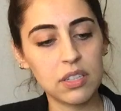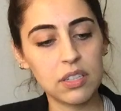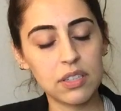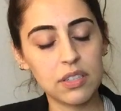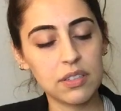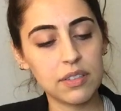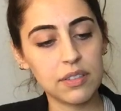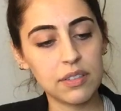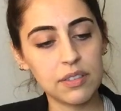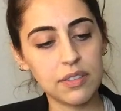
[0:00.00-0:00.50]

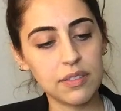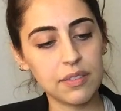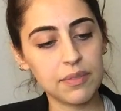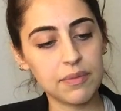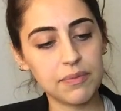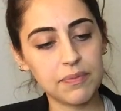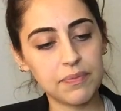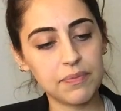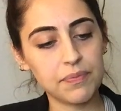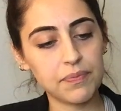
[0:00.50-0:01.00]

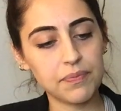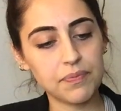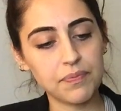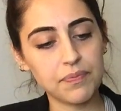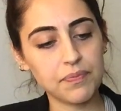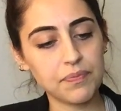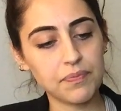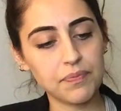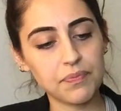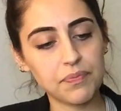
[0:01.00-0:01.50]

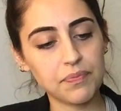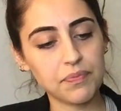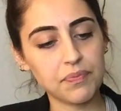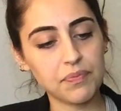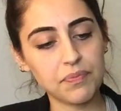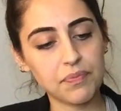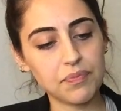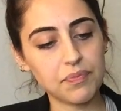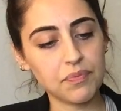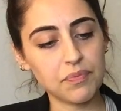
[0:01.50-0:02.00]

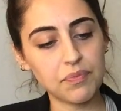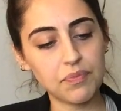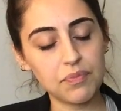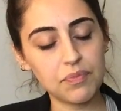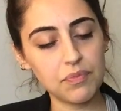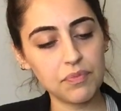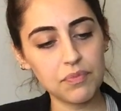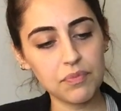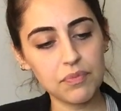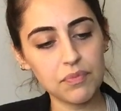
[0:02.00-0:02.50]

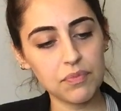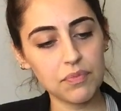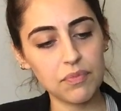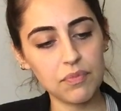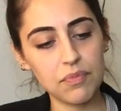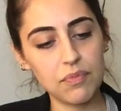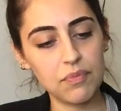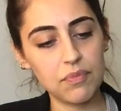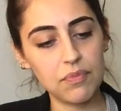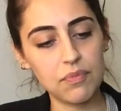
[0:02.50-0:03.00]

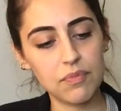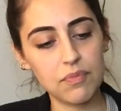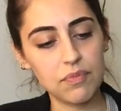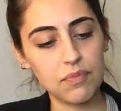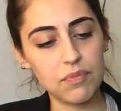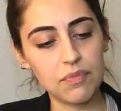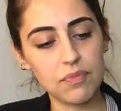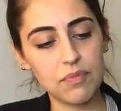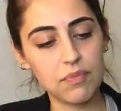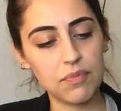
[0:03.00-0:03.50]

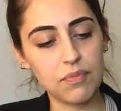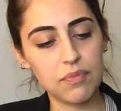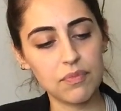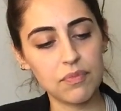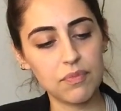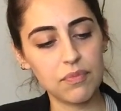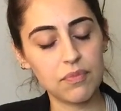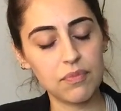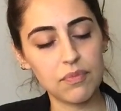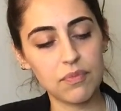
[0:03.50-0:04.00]

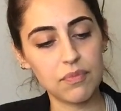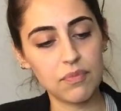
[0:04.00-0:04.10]
Nobody speaks.